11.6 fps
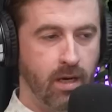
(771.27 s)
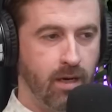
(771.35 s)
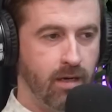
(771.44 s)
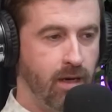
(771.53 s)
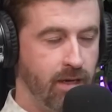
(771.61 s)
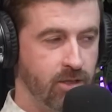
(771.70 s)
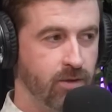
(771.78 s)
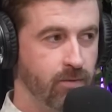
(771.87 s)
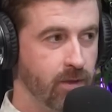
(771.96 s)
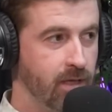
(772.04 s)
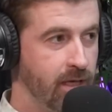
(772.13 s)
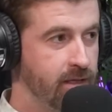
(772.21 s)
Yeah, I actually
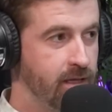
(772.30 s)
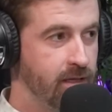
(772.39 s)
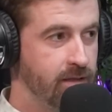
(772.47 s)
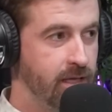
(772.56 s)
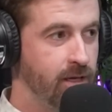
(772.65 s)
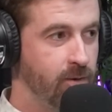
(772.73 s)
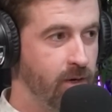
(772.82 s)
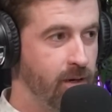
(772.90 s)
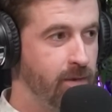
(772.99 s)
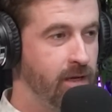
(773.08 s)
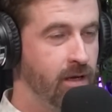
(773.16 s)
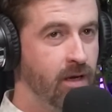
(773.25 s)
really like that take quite a
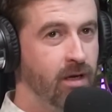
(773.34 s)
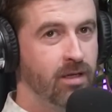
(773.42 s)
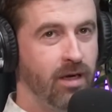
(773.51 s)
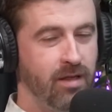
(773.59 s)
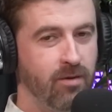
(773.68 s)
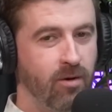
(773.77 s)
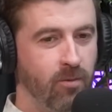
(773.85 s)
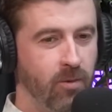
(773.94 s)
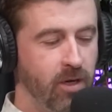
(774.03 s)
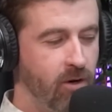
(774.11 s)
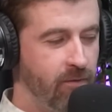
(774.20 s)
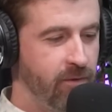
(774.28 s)
bit. I think
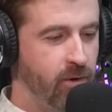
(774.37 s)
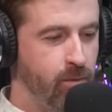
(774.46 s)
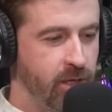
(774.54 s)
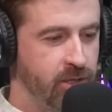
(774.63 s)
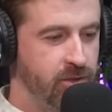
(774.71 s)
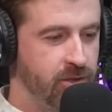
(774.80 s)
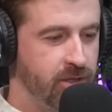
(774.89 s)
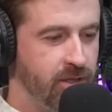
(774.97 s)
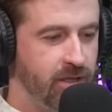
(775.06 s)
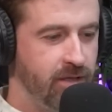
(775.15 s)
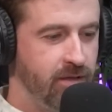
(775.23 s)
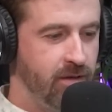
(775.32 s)
we all feel pressured
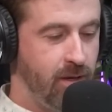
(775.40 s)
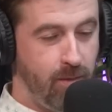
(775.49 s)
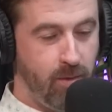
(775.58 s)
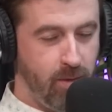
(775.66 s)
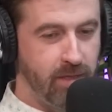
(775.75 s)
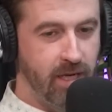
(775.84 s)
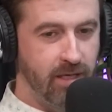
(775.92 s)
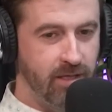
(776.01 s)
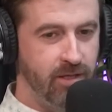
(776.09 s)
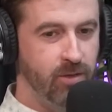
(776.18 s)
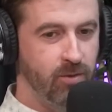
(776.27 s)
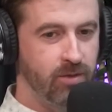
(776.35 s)
we did it
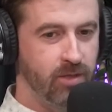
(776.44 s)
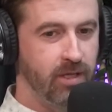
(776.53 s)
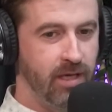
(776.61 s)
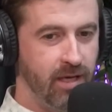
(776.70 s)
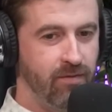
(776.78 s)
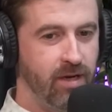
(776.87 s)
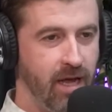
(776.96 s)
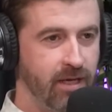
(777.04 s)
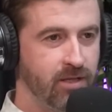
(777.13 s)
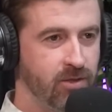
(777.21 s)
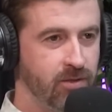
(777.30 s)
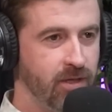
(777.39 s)
to you, to give an
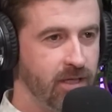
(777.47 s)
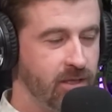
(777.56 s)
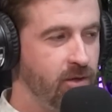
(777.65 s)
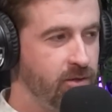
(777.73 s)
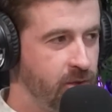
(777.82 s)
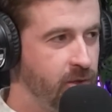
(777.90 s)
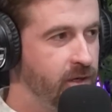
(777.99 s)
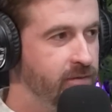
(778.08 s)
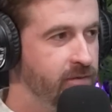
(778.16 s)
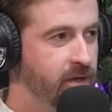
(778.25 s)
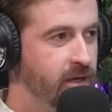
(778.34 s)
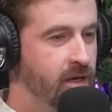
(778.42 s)
answer as an
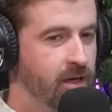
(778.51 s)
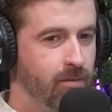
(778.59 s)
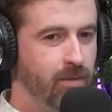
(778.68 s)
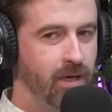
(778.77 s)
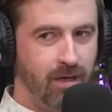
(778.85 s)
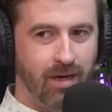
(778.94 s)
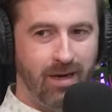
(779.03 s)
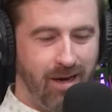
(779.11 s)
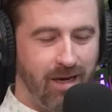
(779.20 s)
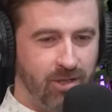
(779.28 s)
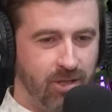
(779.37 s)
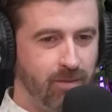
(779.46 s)
alternative. Right. But I
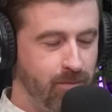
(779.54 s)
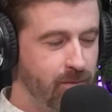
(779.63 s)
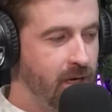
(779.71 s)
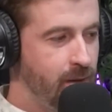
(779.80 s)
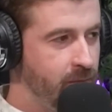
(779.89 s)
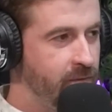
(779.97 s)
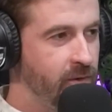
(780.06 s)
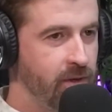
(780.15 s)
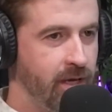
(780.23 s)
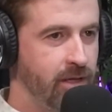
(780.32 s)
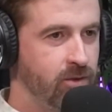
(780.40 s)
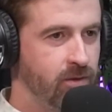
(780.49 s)
actually kind of prefer
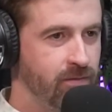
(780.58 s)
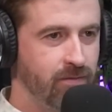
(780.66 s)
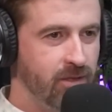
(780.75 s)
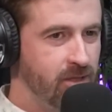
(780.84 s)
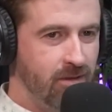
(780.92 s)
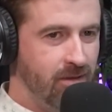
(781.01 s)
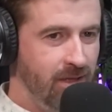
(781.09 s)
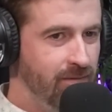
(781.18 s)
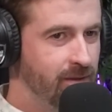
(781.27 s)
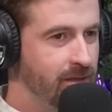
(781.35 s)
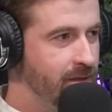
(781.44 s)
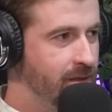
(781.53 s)
the answer of just leave
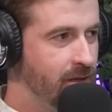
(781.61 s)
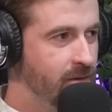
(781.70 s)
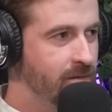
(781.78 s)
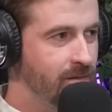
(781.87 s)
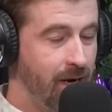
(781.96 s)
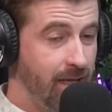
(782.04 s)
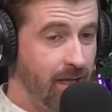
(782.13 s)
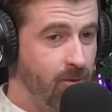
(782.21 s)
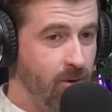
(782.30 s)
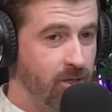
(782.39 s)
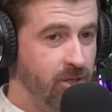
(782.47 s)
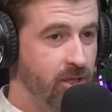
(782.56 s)
it alone. Yeah, I like
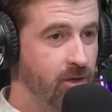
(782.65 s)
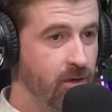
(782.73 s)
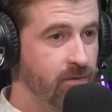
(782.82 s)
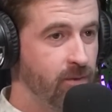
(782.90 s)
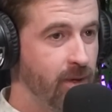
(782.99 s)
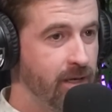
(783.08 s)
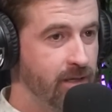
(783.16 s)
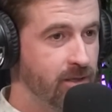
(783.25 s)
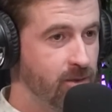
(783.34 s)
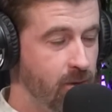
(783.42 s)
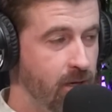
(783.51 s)
watching golf the way it is as